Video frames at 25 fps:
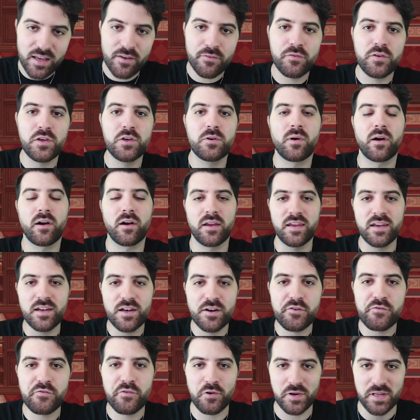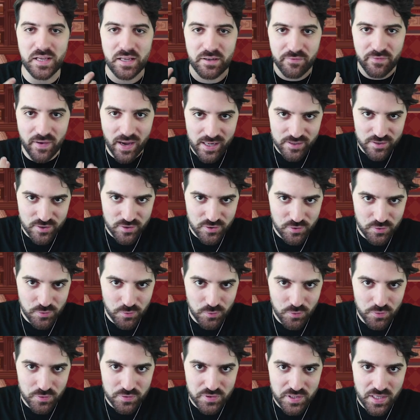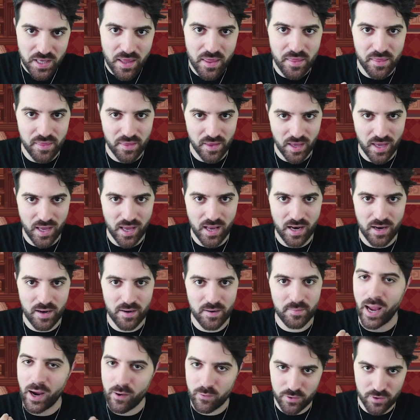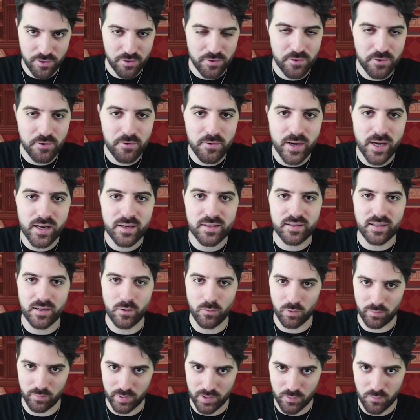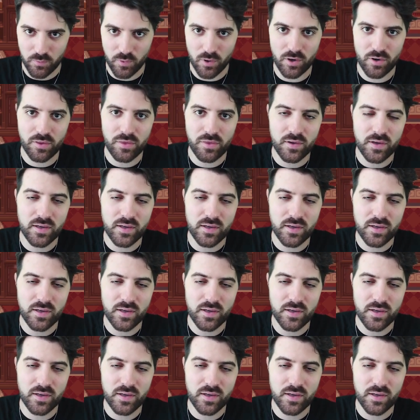if you are here for the advanced tools, then power through it, it will be worth